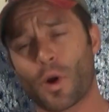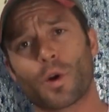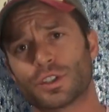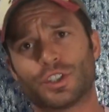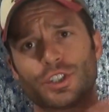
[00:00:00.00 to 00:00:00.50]

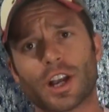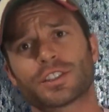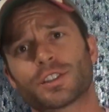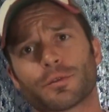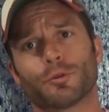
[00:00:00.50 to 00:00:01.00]
or
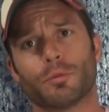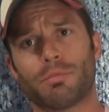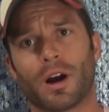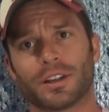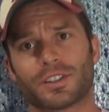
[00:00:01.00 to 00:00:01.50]
just the fruit
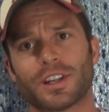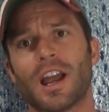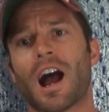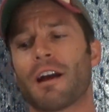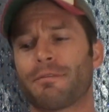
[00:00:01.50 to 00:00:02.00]
punch.
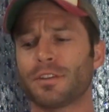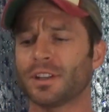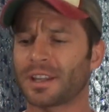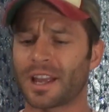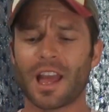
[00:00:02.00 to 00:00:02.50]
I feel
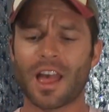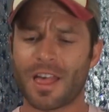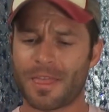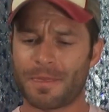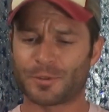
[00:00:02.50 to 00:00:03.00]
like
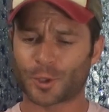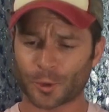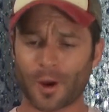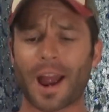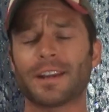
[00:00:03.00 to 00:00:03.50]

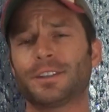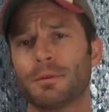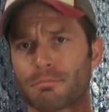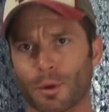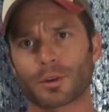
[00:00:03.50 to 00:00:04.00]
trying
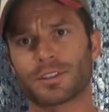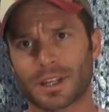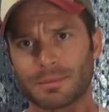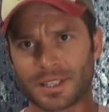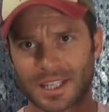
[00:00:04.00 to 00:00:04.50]
to merge
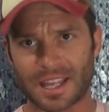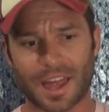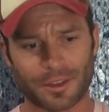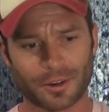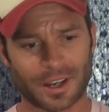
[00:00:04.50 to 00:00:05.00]
them
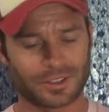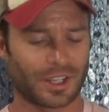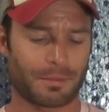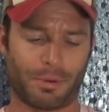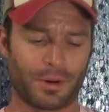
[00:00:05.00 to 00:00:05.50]
together is
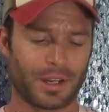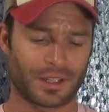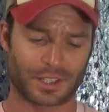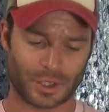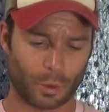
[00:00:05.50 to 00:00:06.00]
like putting
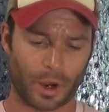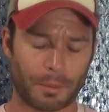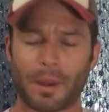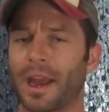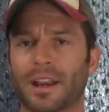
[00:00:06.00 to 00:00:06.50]
the
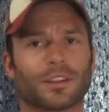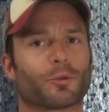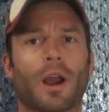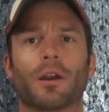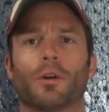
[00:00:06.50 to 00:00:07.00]
square peg in the
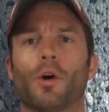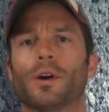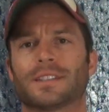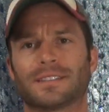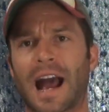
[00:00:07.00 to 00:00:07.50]
round
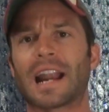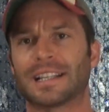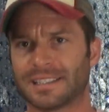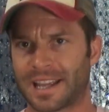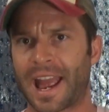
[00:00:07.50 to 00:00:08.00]
hole. It's not
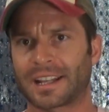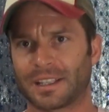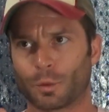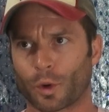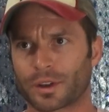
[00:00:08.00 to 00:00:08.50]

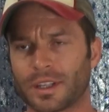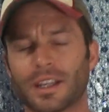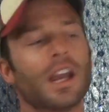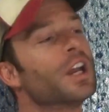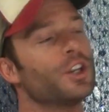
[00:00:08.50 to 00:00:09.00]
exactly
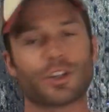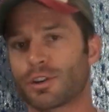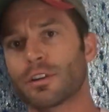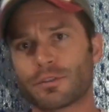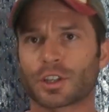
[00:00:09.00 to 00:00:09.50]
working. You
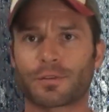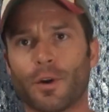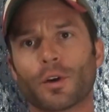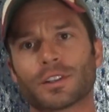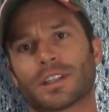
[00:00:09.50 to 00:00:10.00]
should have just
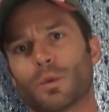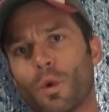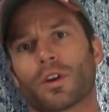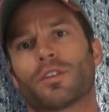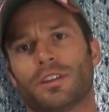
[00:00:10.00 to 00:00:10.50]
focused on
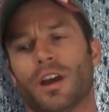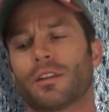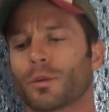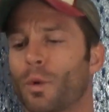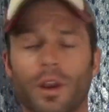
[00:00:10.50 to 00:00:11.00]
one or the
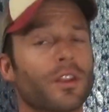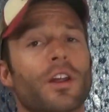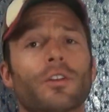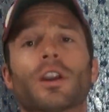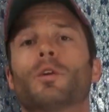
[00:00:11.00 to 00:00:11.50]
other. If one or the
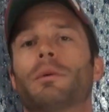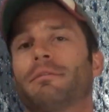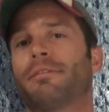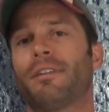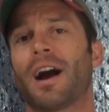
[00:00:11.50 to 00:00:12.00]
other, it would have
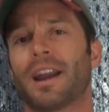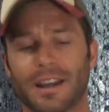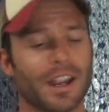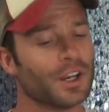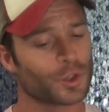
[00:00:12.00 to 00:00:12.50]
been
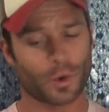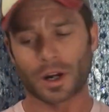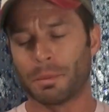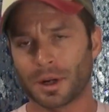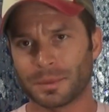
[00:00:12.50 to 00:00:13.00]
fine.
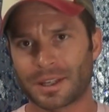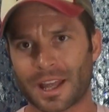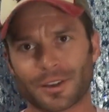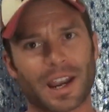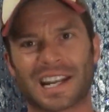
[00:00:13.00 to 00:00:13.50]
Trying to put them
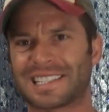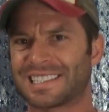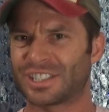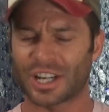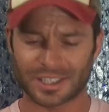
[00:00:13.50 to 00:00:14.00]
together, and it's
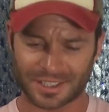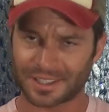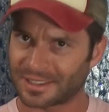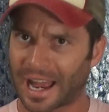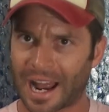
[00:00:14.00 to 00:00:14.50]

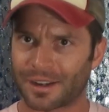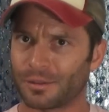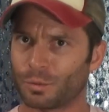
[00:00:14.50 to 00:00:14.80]
just not